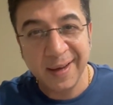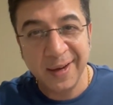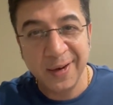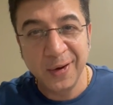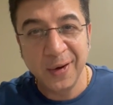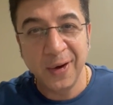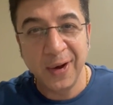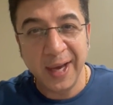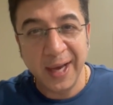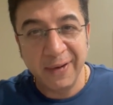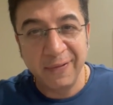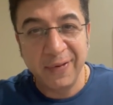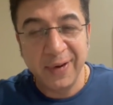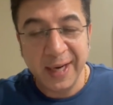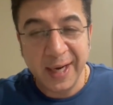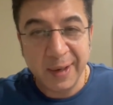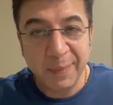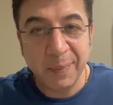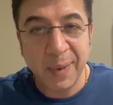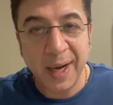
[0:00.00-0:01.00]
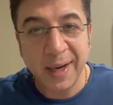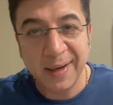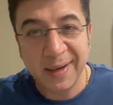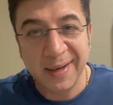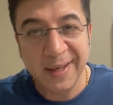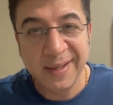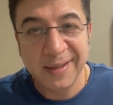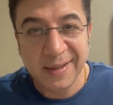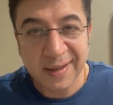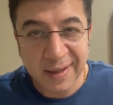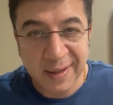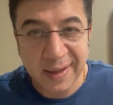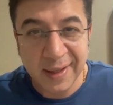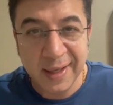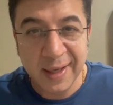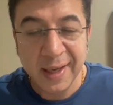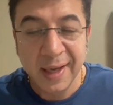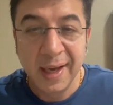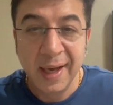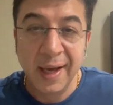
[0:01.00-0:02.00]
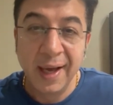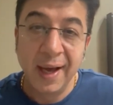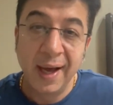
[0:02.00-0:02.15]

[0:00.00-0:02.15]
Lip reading: in your affiliate marketing journey